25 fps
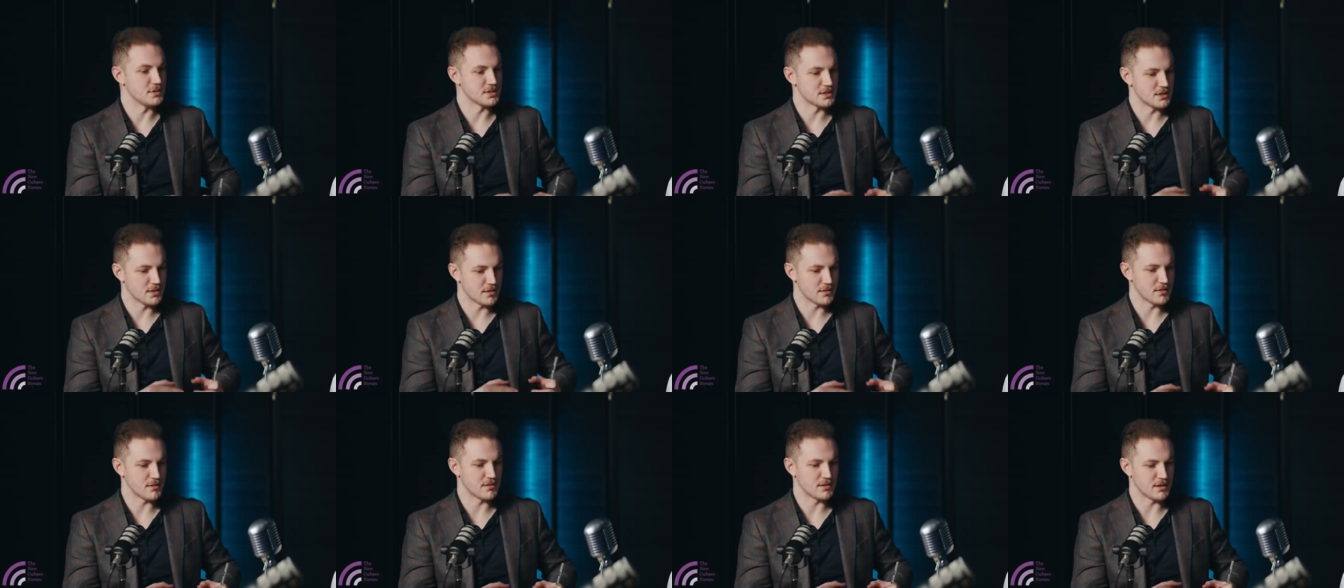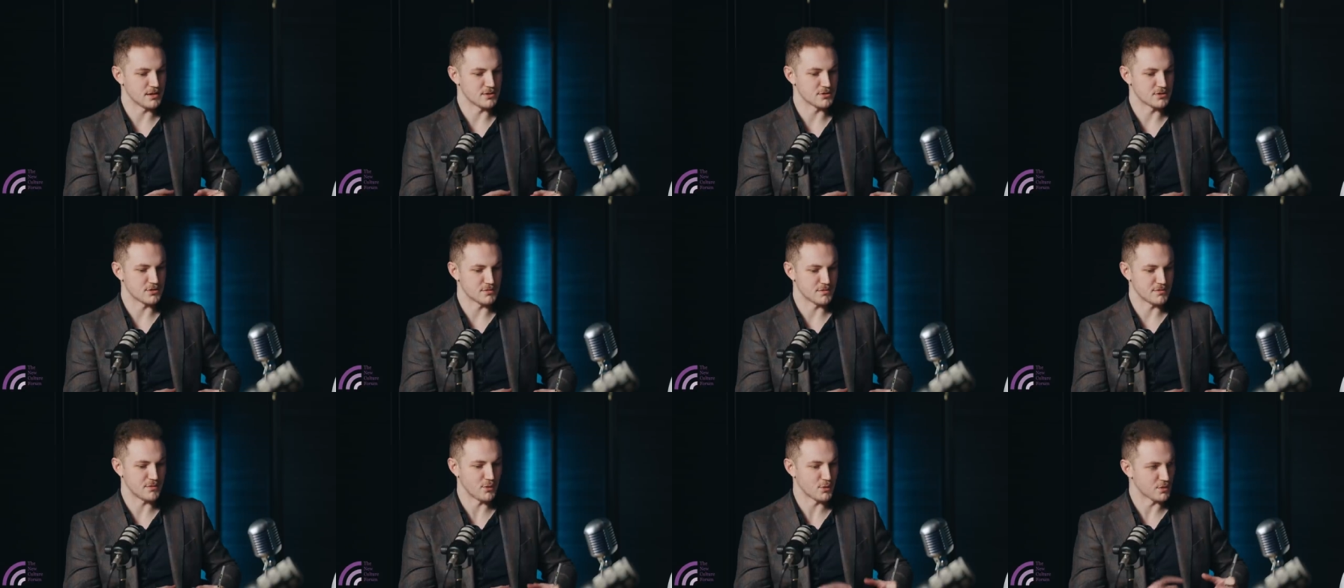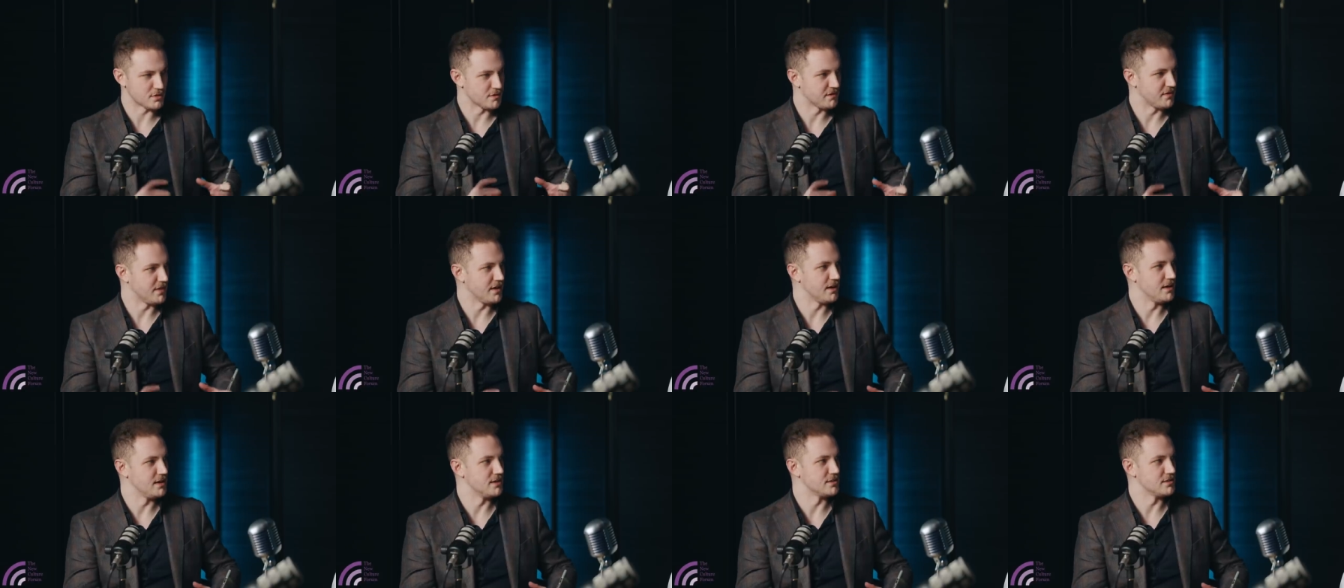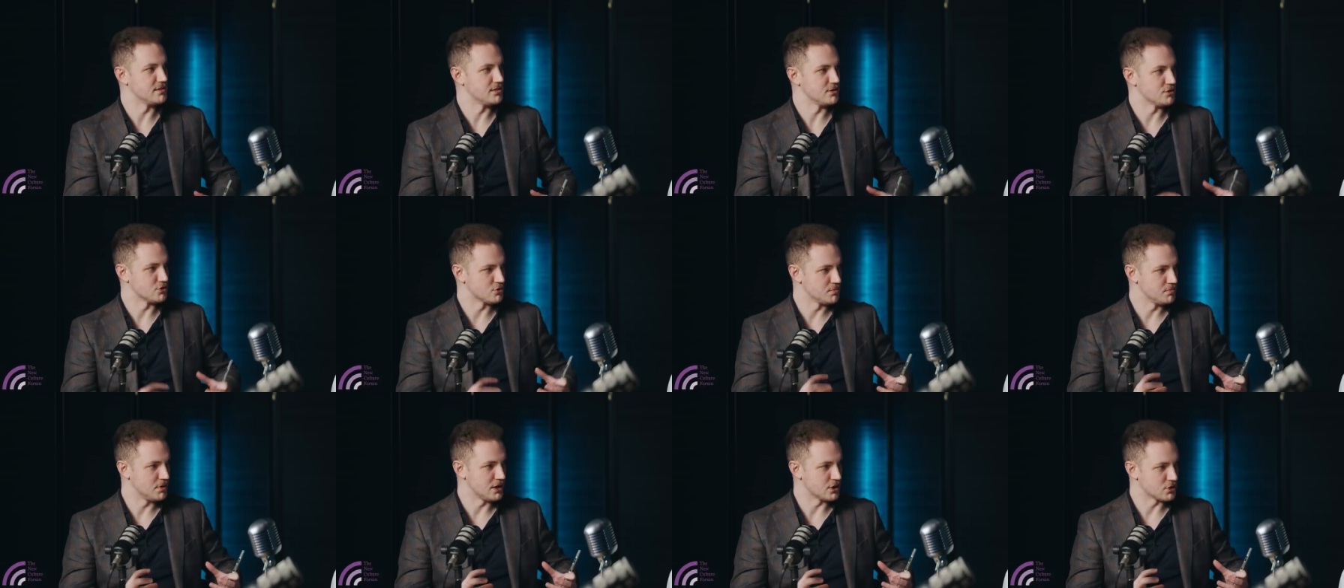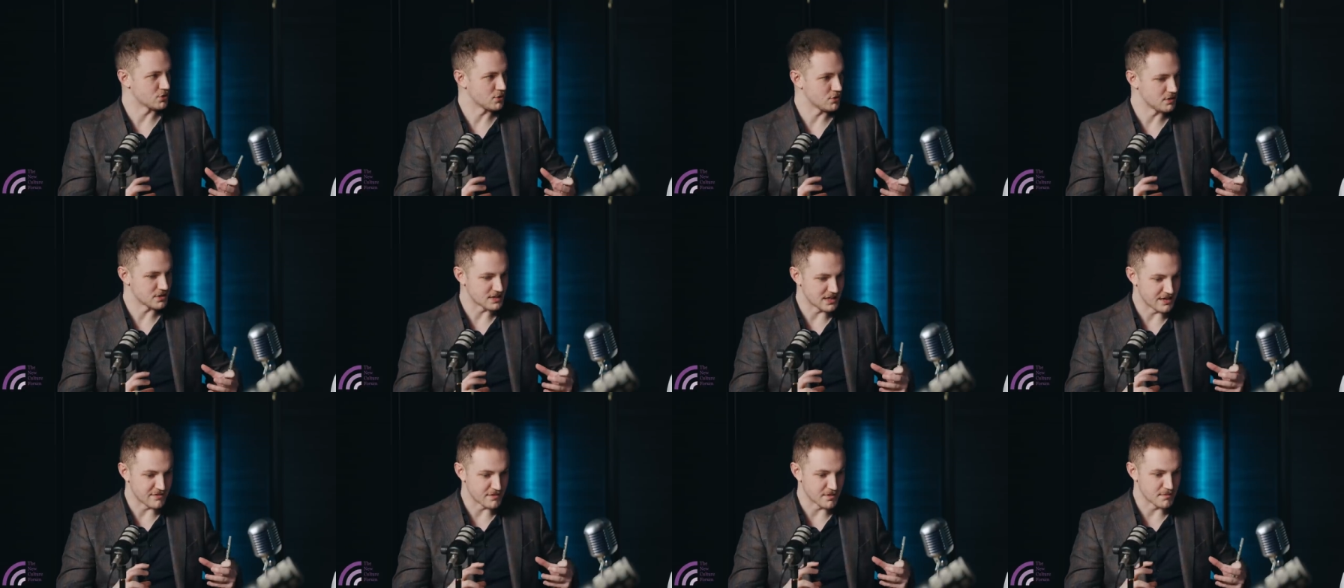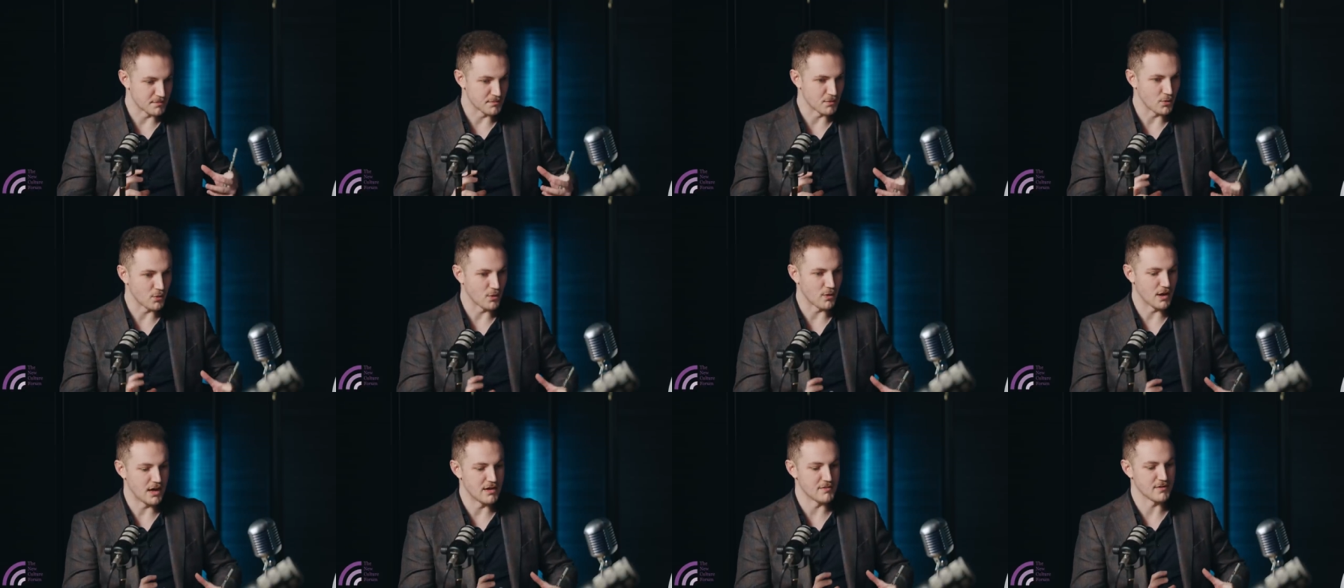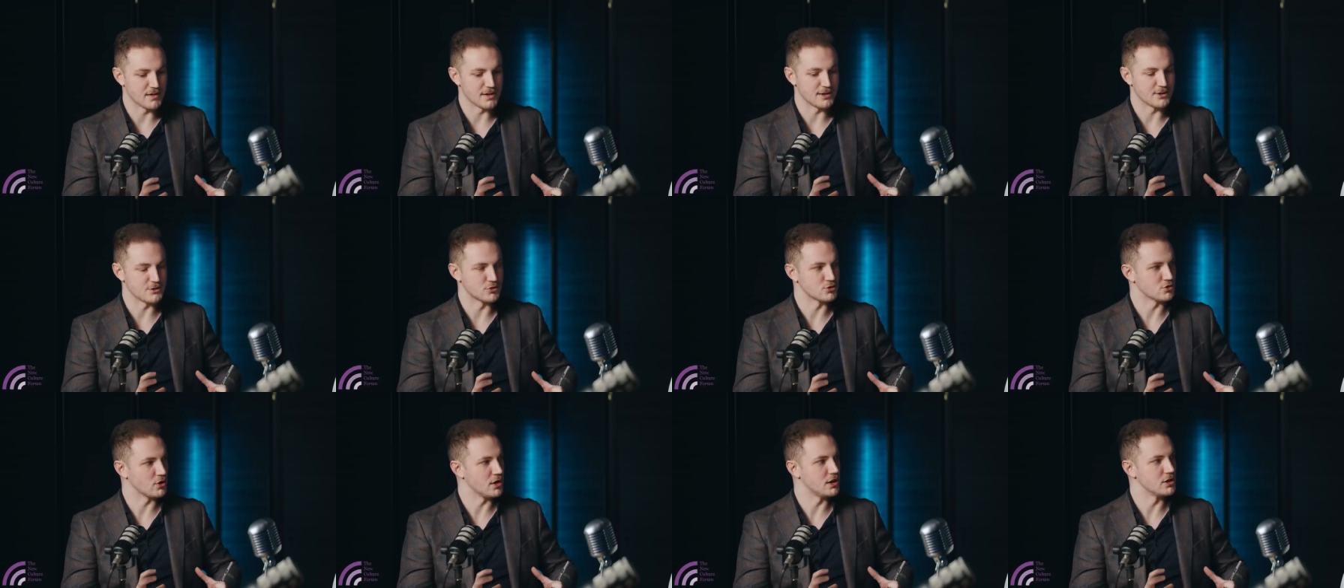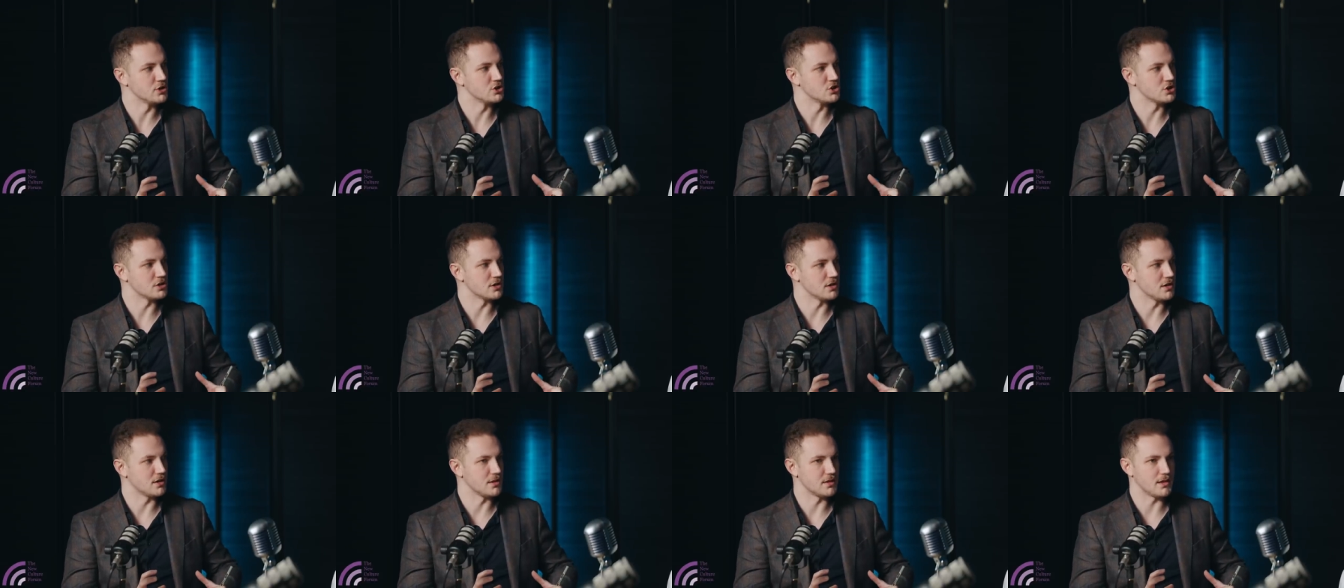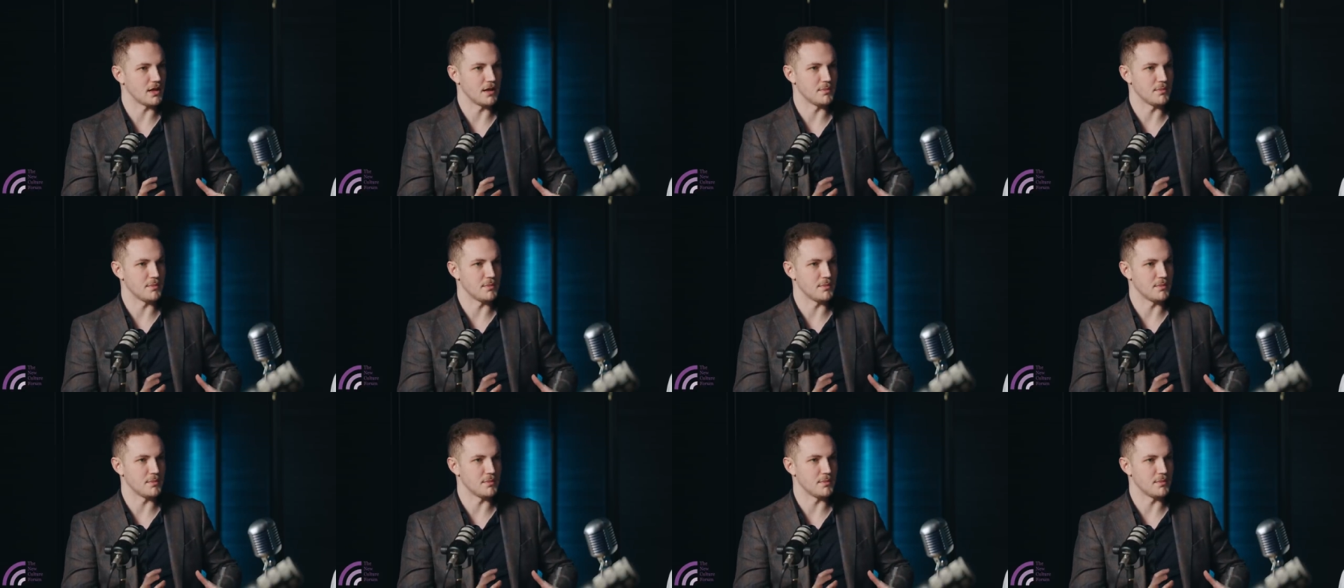It's another thing to fortify it and make sure it's even more heavily entrenched. And mm.